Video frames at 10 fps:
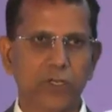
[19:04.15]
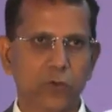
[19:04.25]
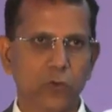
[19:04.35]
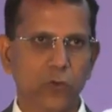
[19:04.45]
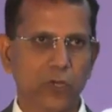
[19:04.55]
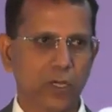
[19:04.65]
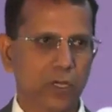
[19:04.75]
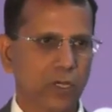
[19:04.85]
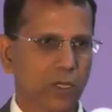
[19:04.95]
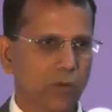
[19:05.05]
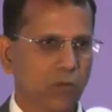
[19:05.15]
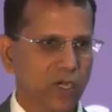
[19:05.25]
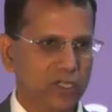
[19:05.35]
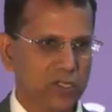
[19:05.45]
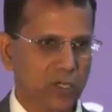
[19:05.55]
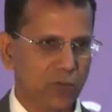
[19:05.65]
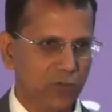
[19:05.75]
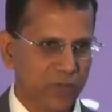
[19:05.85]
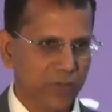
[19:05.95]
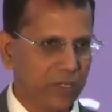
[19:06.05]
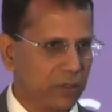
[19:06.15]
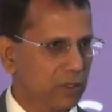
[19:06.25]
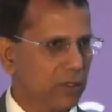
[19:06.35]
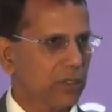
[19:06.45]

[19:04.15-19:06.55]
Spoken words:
do works on women,